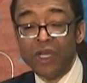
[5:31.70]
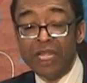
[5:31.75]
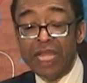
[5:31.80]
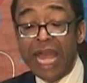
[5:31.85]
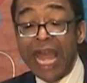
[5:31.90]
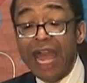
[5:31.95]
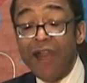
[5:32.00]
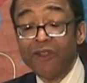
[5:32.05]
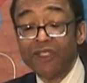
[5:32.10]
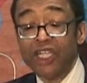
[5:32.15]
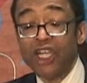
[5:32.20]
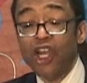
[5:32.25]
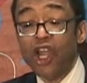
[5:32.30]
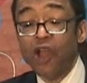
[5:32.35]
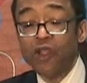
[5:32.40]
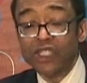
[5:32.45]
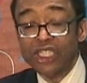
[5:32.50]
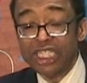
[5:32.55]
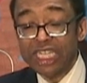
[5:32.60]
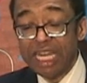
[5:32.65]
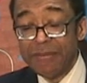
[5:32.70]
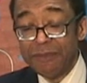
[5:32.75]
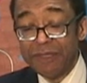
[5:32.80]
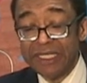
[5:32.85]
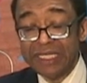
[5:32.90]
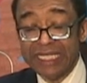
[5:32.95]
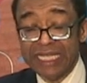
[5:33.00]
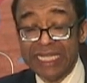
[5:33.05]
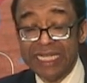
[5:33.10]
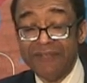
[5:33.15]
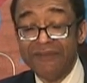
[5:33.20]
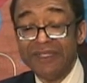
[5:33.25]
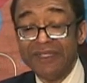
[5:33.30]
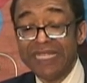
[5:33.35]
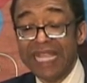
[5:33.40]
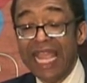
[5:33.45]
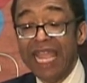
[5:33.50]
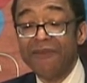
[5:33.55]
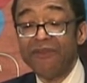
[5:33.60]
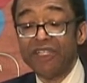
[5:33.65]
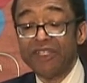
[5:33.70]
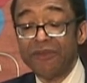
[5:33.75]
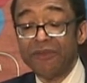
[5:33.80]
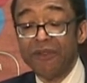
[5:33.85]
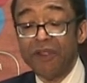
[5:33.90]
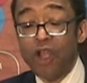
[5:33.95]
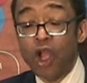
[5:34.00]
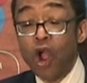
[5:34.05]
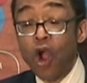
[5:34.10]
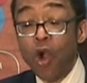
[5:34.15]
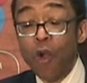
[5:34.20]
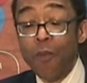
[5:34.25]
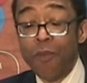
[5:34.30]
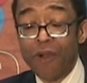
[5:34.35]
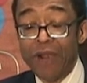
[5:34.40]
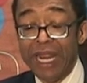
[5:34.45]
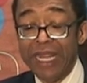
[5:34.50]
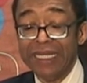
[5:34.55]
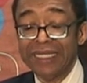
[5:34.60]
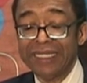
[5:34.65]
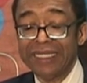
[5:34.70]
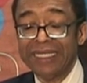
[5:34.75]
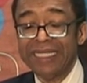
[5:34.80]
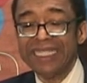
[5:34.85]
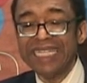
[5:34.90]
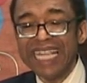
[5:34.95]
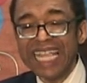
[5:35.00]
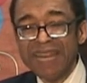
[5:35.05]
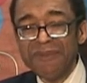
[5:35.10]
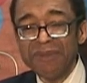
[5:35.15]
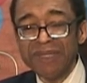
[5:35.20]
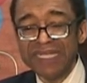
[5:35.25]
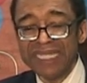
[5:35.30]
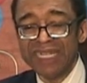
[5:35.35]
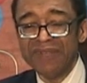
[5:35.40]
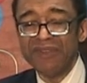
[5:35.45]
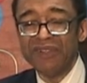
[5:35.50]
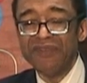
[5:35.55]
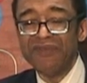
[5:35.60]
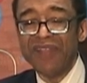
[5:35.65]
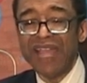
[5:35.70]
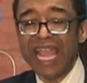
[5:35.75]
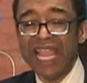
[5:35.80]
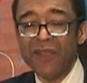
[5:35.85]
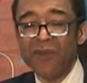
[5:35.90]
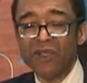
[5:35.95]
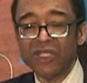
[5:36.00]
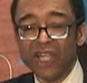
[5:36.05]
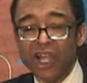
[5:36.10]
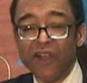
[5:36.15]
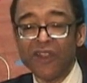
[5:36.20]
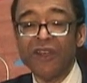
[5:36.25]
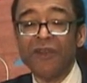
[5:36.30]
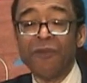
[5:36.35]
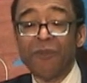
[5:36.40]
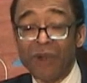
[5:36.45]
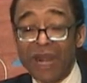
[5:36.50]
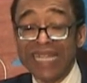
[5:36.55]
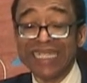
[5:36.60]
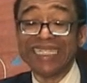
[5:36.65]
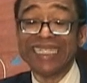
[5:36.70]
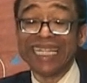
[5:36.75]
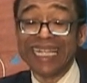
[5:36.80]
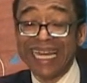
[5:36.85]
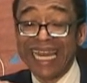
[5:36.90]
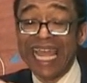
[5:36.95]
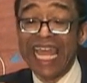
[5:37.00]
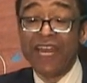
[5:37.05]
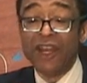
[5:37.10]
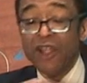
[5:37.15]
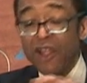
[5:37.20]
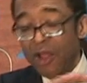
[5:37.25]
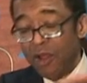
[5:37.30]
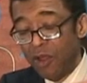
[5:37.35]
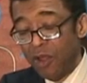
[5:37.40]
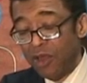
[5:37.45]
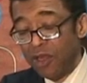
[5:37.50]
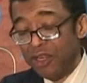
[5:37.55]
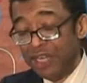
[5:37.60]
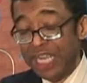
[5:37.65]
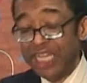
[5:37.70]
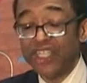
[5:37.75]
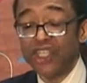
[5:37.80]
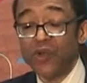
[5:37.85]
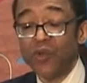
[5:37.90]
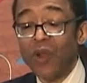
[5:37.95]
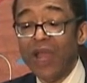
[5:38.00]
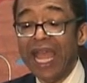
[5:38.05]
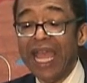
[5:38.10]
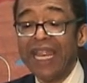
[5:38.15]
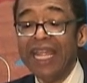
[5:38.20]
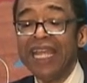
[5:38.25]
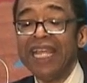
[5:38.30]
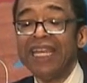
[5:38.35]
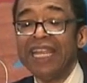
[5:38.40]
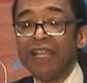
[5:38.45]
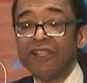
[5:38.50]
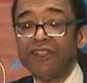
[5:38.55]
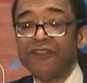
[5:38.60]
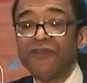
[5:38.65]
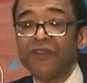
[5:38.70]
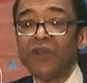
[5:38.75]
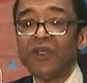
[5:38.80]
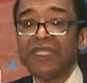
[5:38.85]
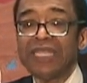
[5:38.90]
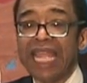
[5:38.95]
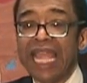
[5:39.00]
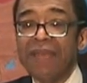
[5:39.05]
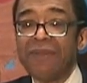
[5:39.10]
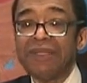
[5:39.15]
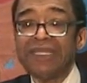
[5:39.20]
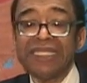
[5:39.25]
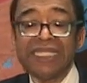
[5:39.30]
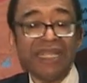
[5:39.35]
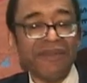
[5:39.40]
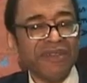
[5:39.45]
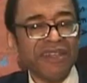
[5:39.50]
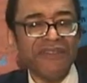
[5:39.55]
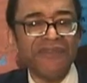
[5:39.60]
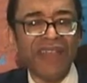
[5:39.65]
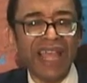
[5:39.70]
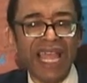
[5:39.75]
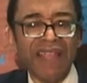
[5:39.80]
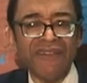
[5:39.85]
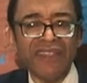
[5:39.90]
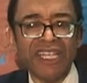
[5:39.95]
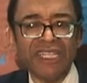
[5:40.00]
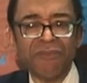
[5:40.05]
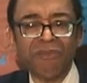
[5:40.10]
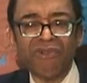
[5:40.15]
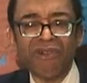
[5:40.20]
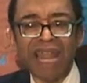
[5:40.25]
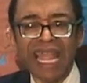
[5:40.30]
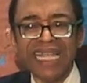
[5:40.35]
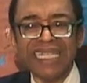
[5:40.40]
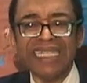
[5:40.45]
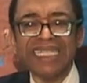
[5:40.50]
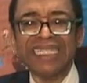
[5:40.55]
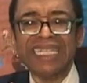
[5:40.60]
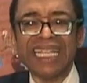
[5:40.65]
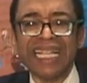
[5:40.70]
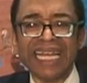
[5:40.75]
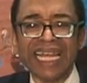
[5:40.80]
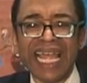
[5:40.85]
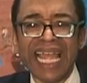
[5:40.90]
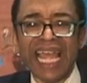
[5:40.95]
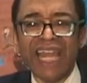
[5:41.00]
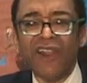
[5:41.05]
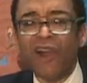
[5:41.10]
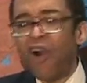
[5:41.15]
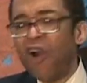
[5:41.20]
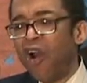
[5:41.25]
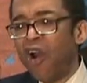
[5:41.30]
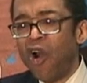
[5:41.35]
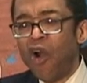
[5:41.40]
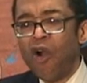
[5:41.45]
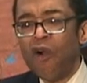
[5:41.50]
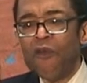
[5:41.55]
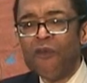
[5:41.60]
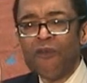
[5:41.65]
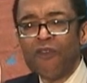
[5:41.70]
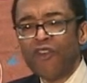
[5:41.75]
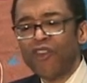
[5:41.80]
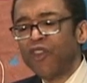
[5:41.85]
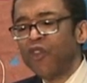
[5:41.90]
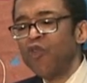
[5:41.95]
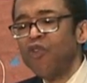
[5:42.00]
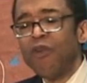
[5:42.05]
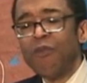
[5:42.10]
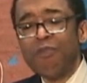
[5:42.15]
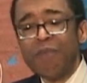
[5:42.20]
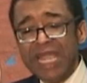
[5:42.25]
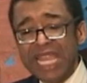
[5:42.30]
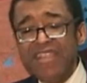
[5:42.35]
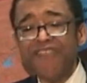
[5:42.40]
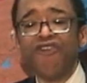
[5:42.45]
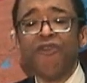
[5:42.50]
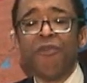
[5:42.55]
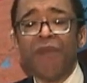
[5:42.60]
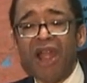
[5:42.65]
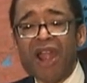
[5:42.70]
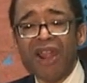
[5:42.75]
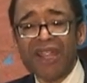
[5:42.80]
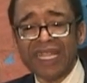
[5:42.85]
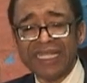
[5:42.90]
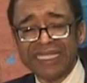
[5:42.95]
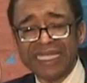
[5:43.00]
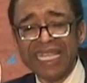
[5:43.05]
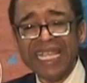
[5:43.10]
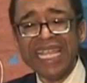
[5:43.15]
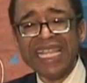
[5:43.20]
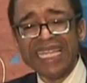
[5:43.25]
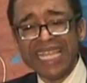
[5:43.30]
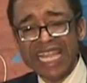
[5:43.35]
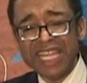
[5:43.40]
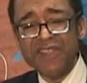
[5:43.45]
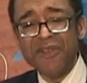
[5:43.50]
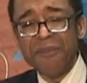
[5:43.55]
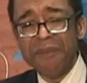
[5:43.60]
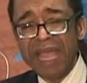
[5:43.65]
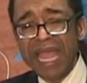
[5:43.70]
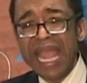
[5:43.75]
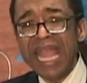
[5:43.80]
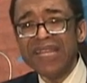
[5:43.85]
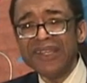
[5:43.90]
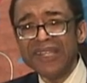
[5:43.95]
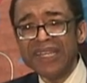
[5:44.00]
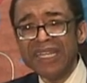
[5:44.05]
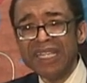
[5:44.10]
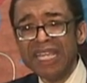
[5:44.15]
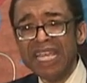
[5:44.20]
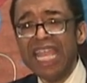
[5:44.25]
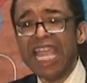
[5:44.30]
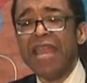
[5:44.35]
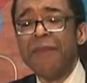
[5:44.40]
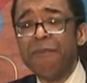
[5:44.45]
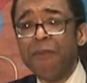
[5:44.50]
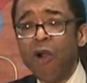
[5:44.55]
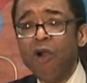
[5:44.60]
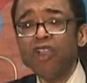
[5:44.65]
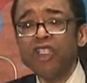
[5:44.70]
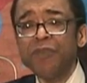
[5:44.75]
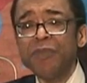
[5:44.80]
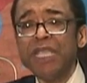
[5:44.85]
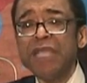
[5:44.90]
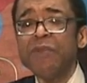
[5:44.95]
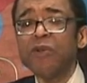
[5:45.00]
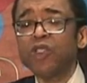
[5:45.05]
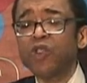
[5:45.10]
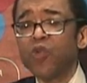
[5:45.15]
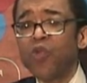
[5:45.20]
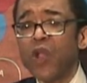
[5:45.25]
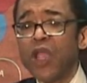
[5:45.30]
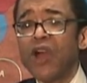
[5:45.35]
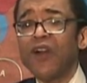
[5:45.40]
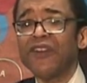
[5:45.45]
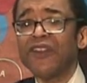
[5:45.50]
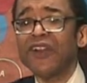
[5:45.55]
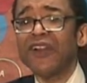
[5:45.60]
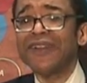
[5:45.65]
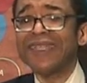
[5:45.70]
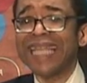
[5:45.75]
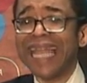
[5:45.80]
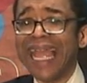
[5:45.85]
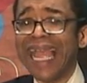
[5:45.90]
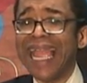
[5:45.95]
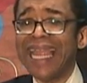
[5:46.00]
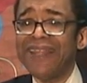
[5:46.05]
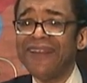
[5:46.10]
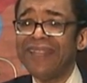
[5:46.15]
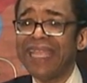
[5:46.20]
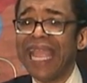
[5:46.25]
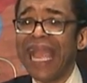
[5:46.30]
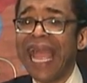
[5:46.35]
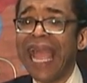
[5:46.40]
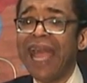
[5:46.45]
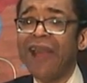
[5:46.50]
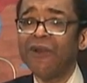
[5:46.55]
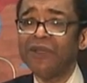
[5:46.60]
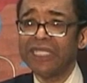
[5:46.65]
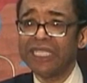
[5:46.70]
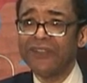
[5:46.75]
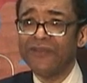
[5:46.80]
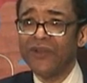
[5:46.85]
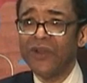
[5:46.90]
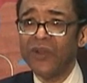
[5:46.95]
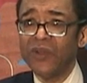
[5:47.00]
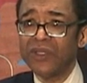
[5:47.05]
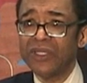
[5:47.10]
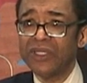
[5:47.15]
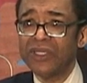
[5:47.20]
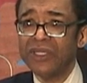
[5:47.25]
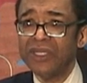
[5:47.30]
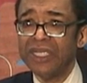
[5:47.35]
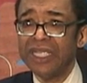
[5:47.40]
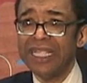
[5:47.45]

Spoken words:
housing lost 10% of its average home price. 10% of its value was all. The prices declined nationwide. That was the first time in 75 years. Prices declined all through major markets. Can you imagine? And most people's wealth are tied to their houses, folks.